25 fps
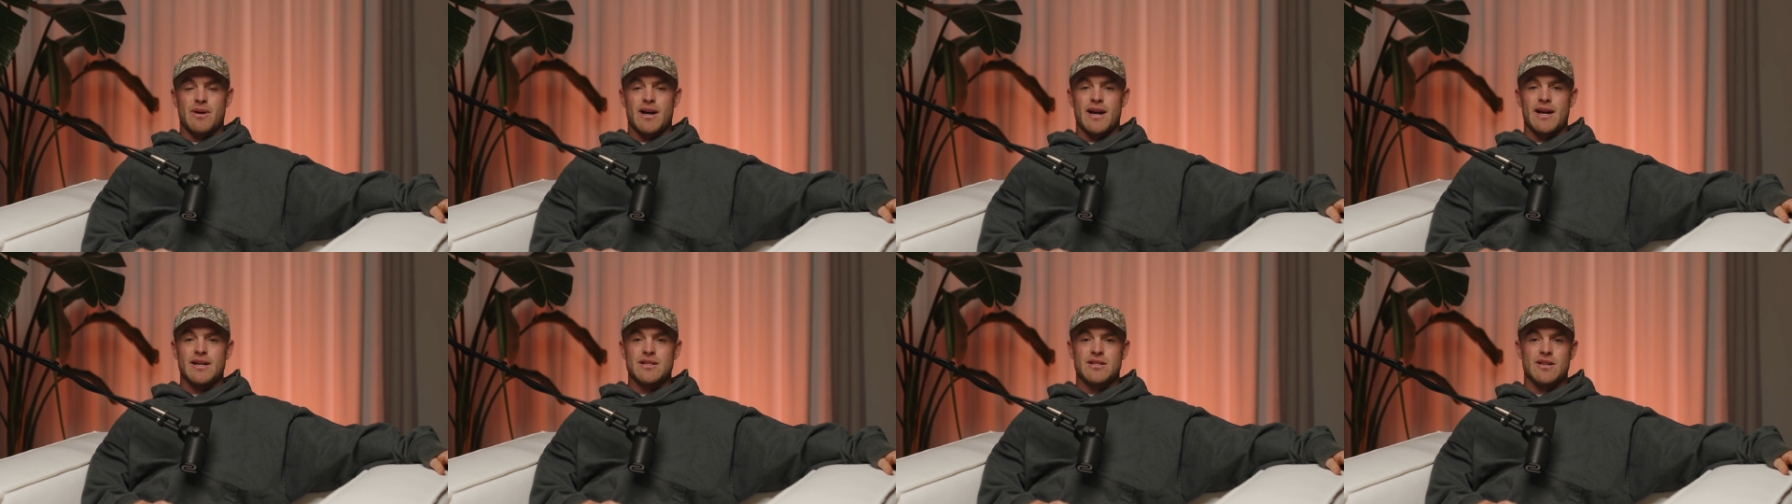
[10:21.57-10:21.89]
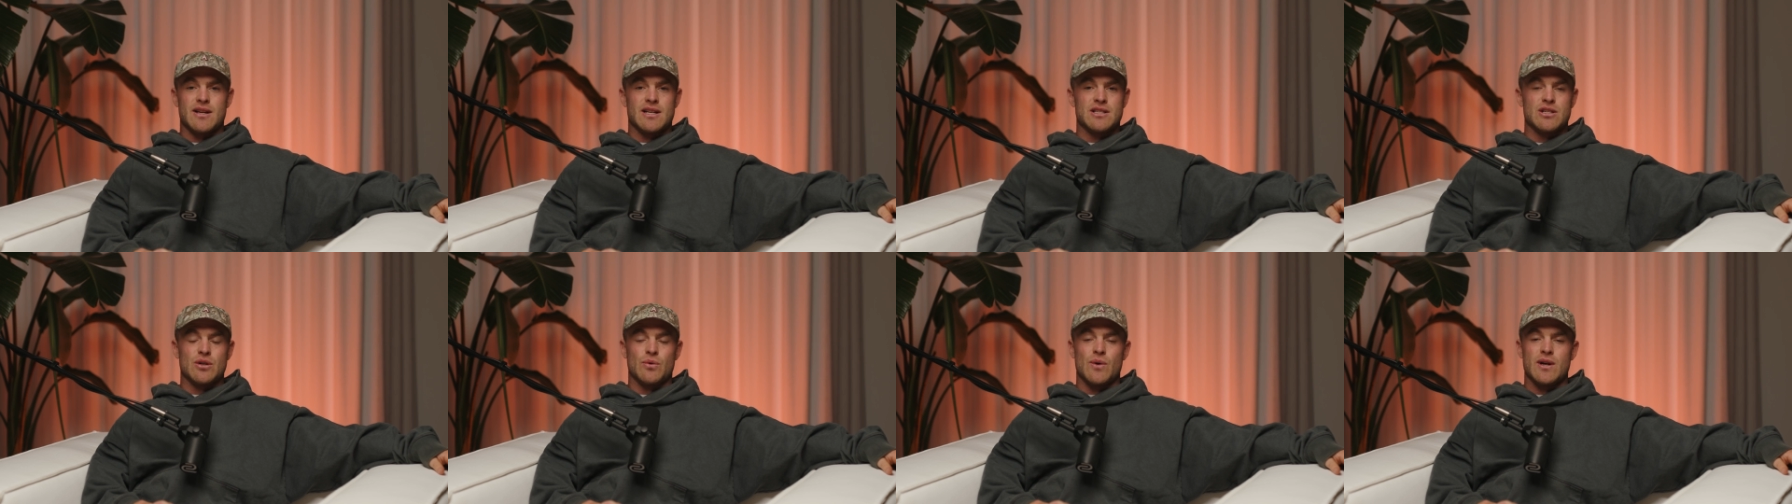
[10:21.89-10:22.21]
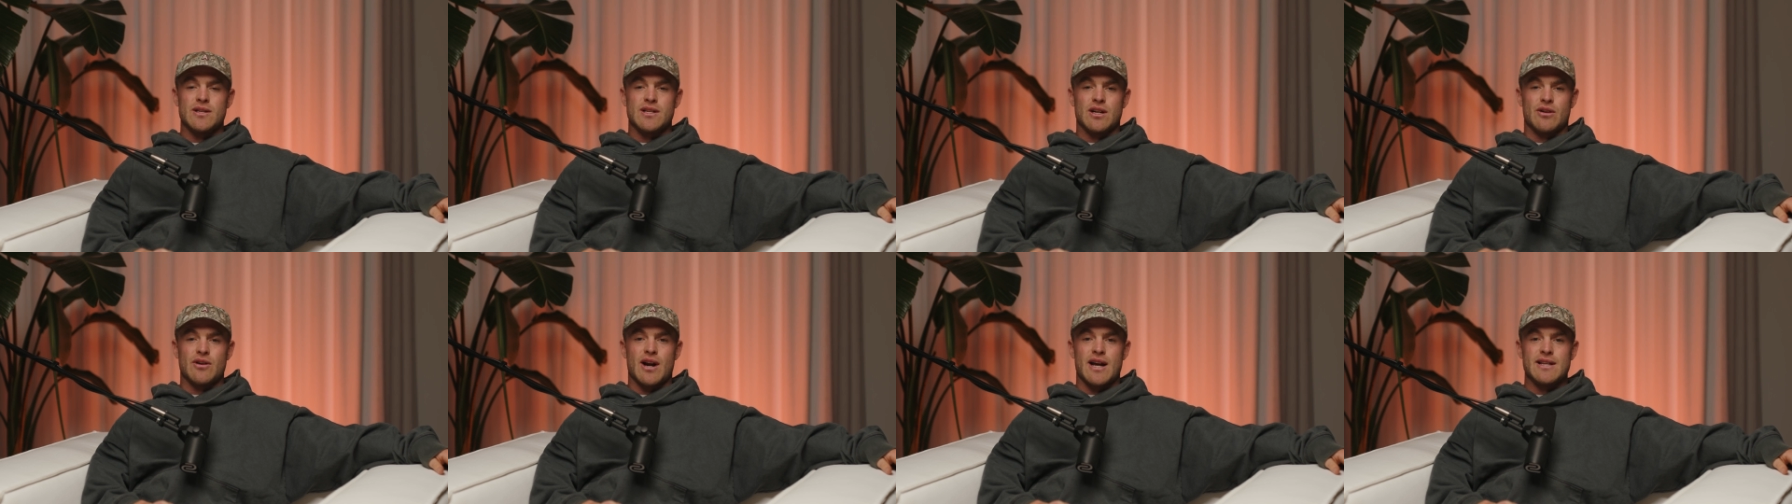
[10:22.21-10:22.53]
players. So that's
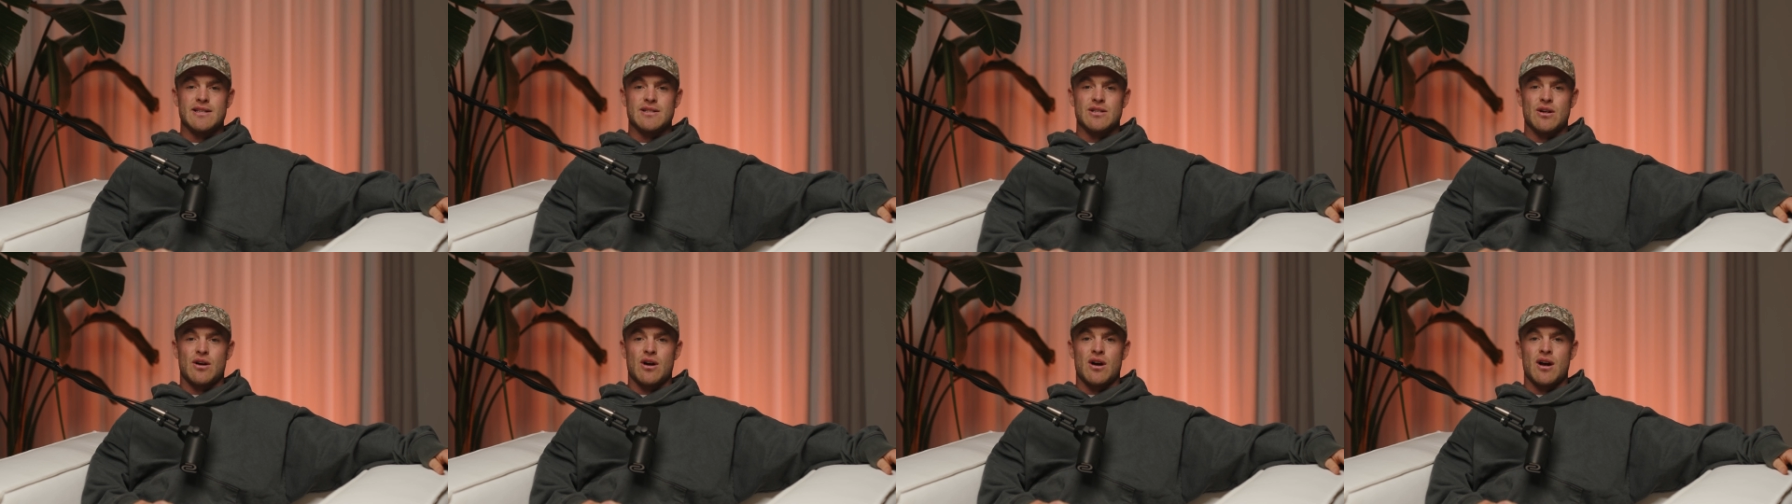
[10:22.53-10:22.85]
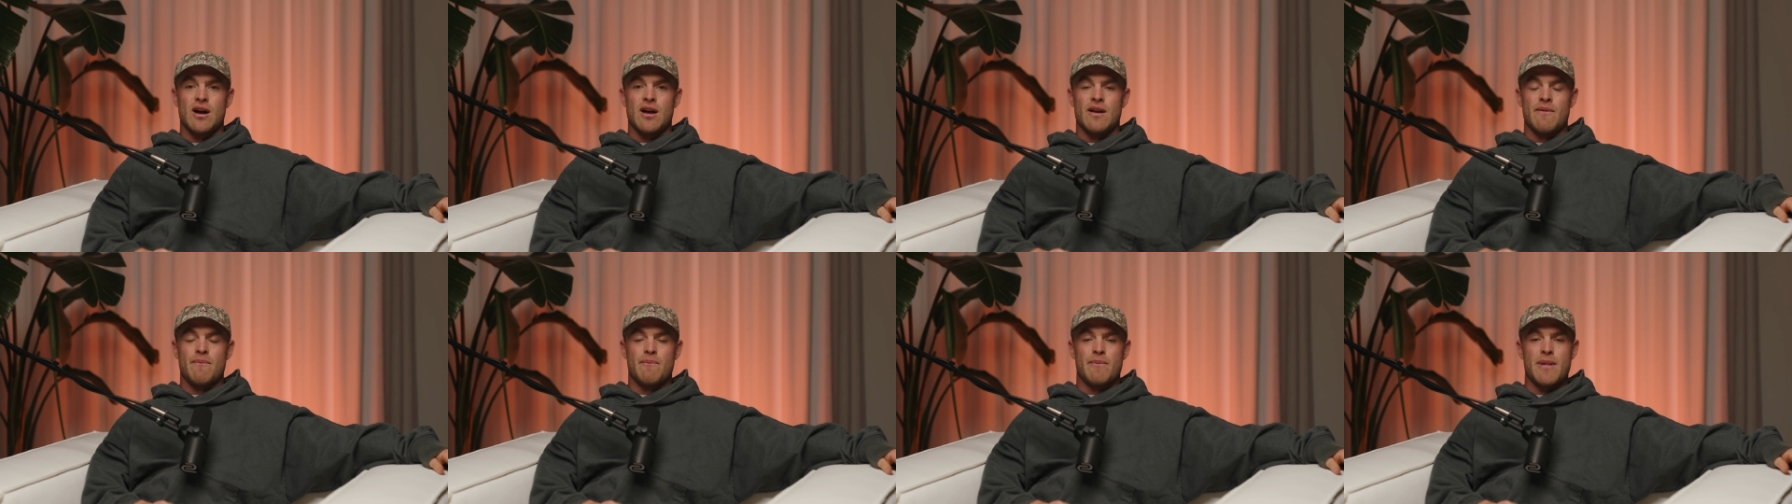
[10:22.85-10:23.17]
always a great sign.